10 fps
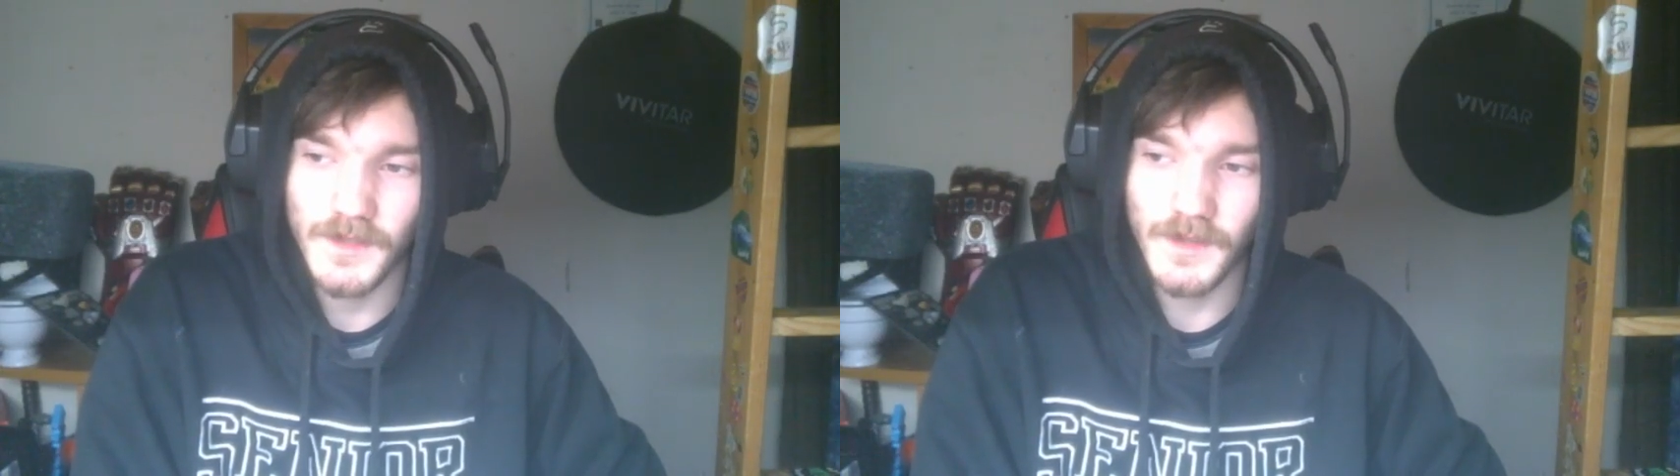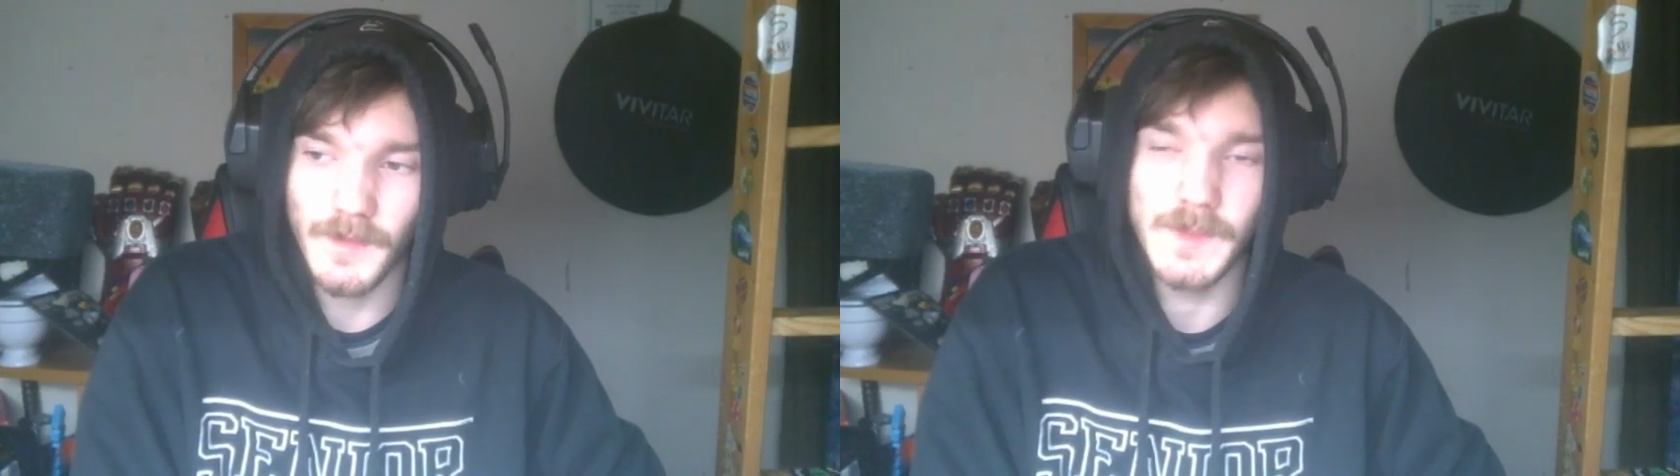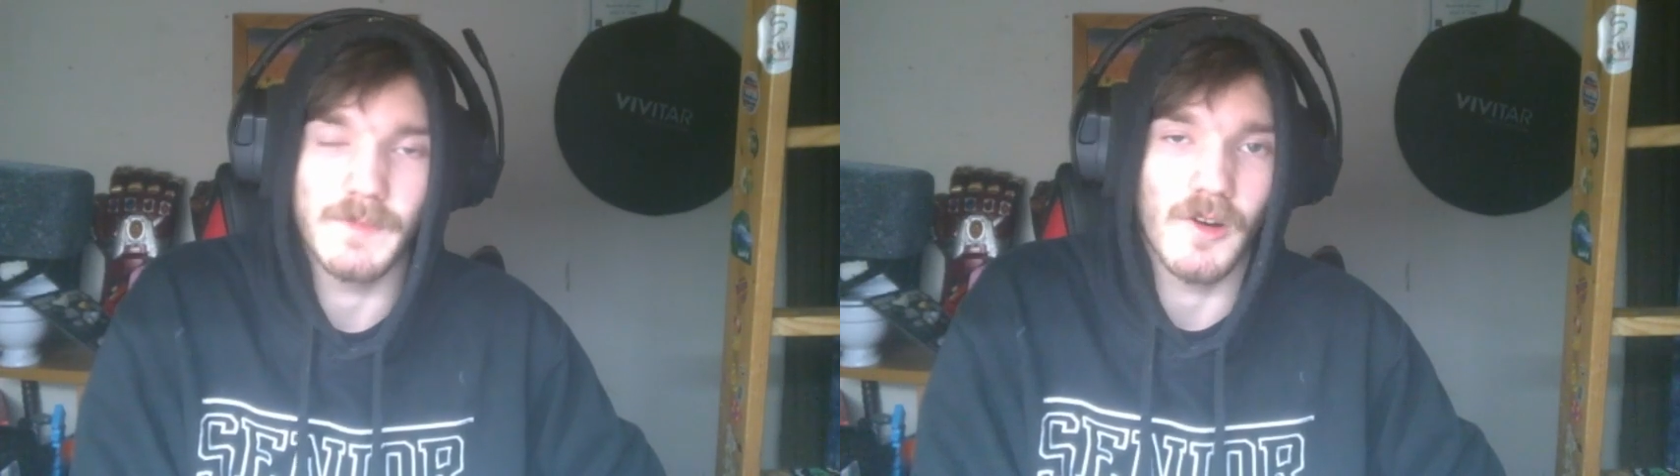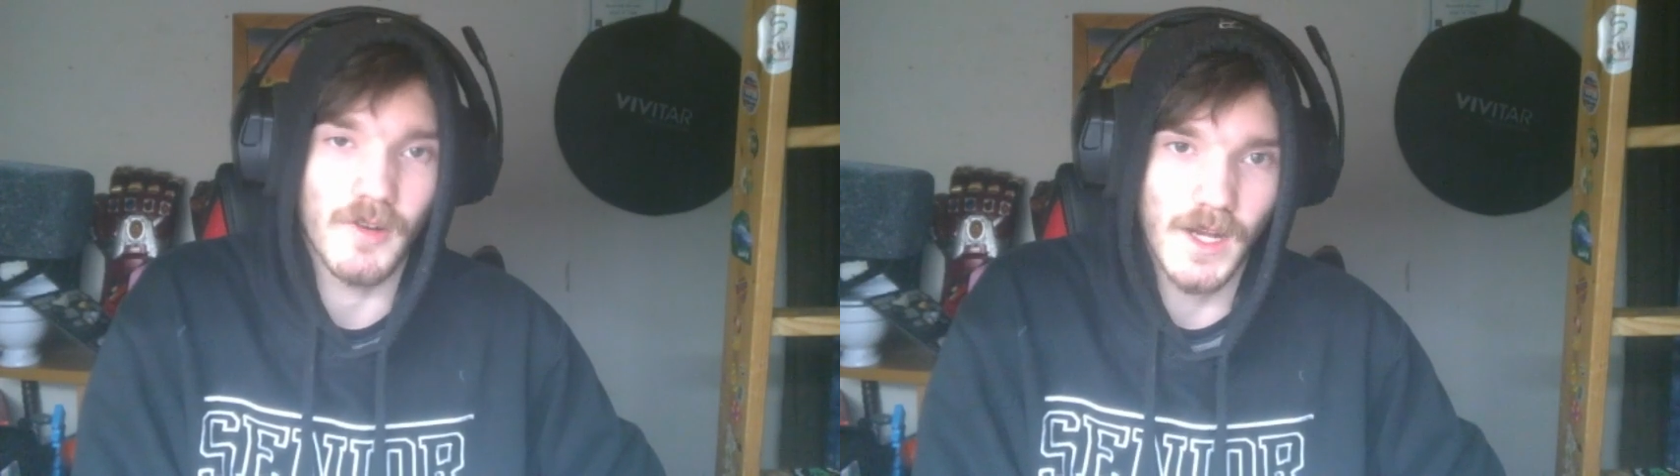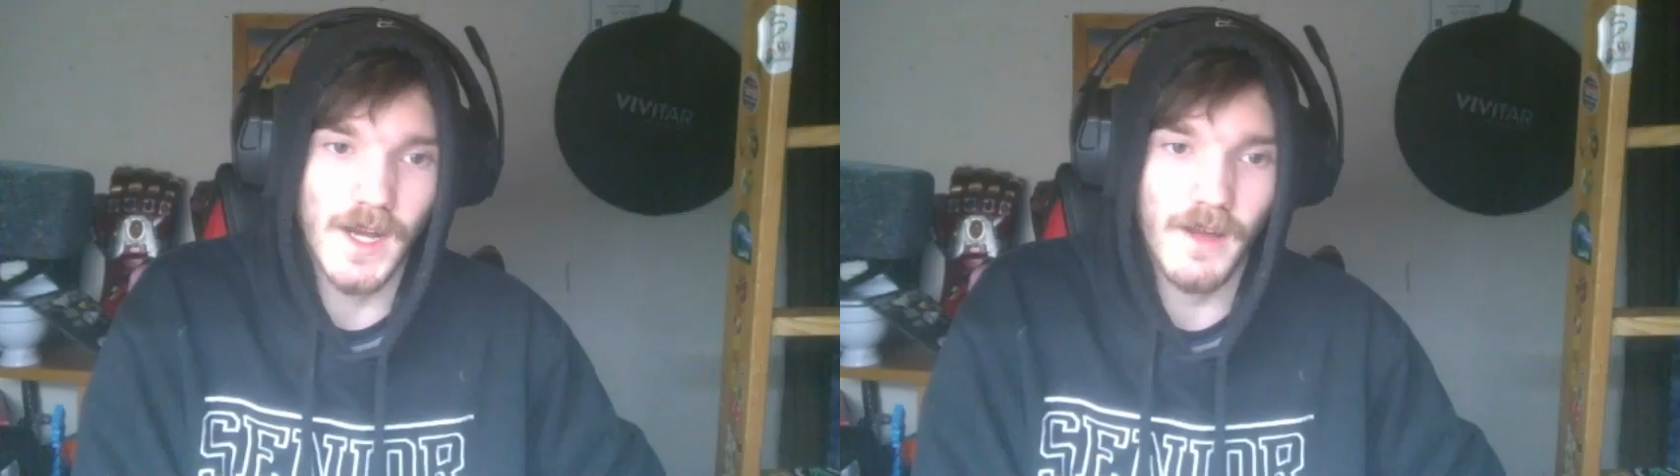Limbs broke
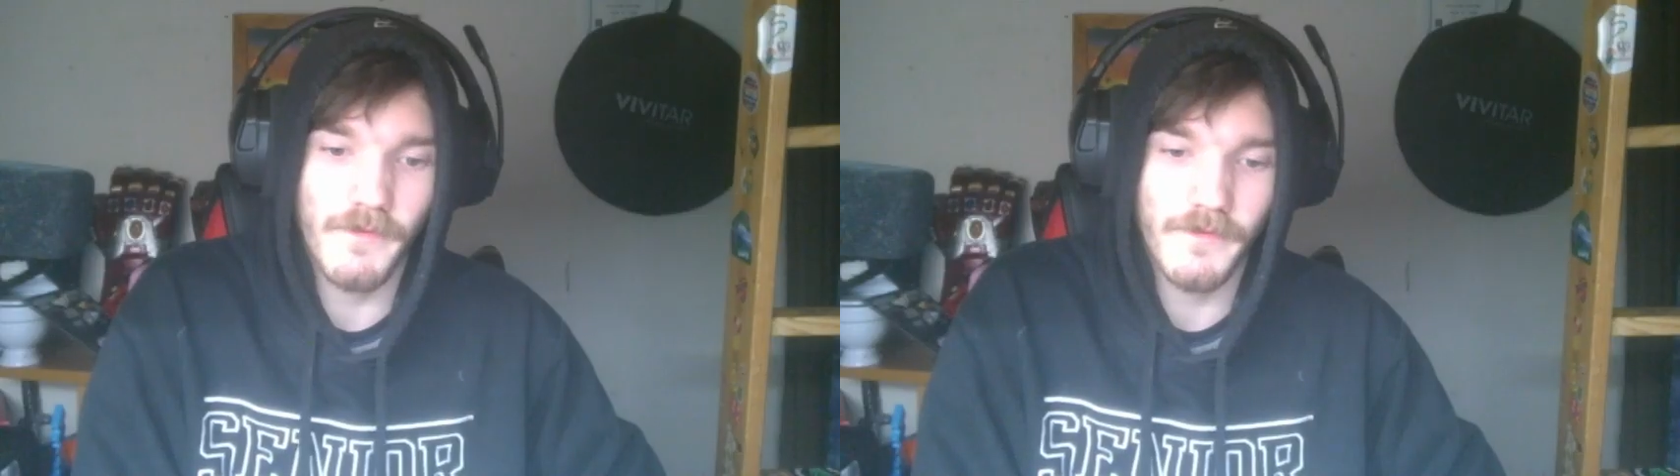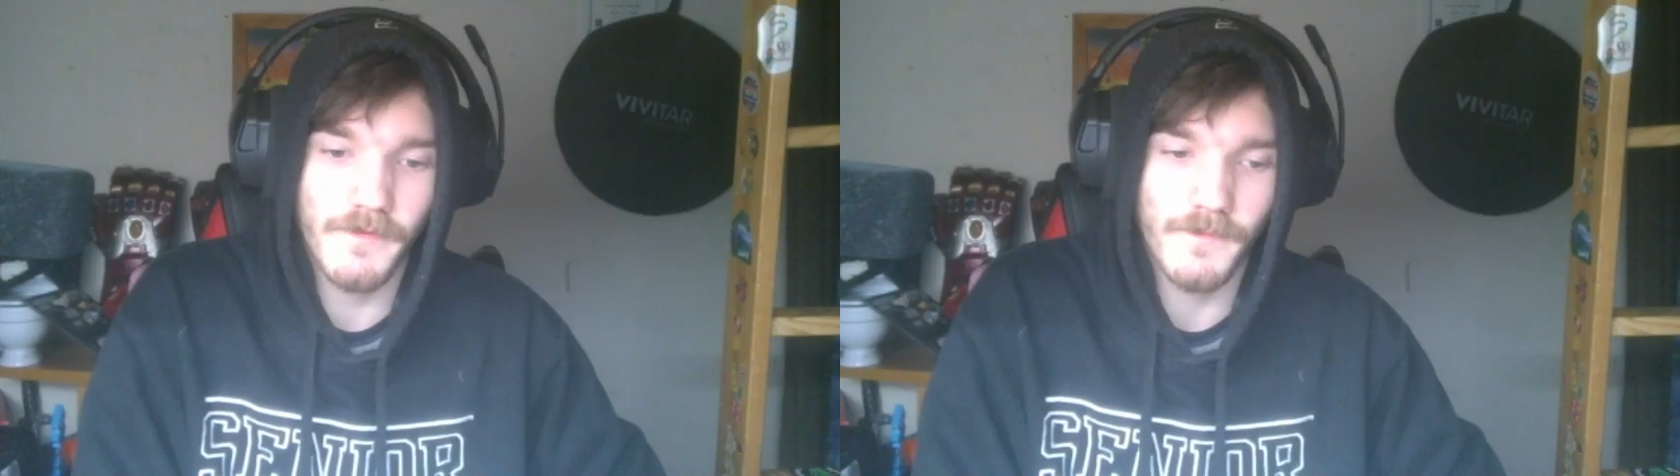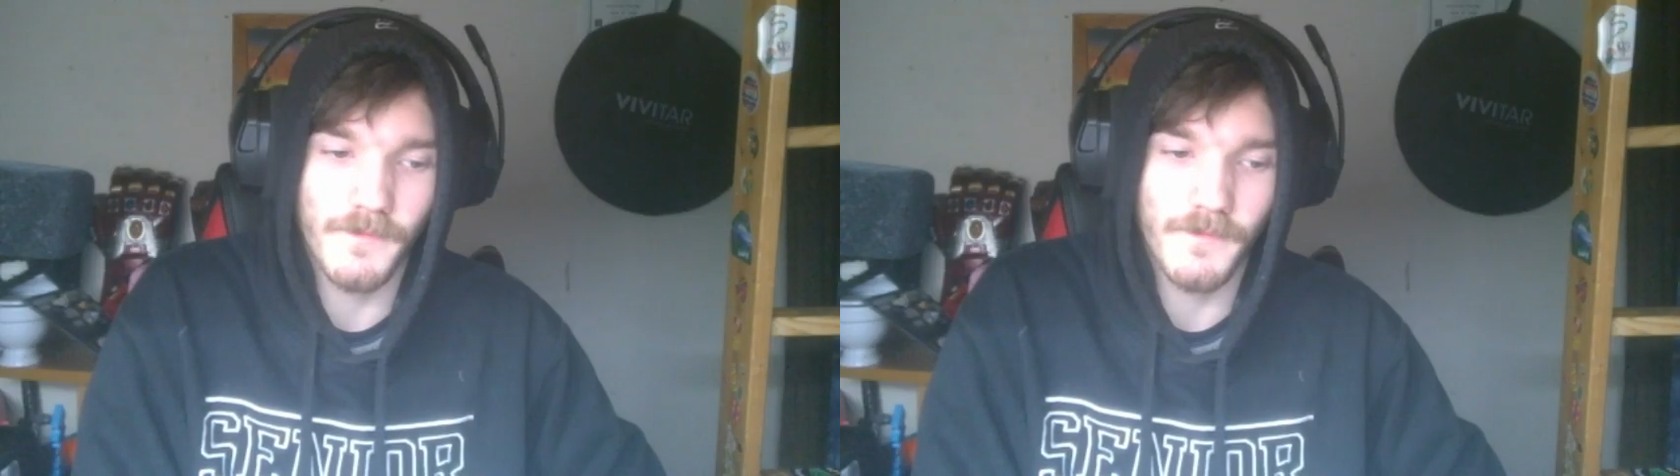off,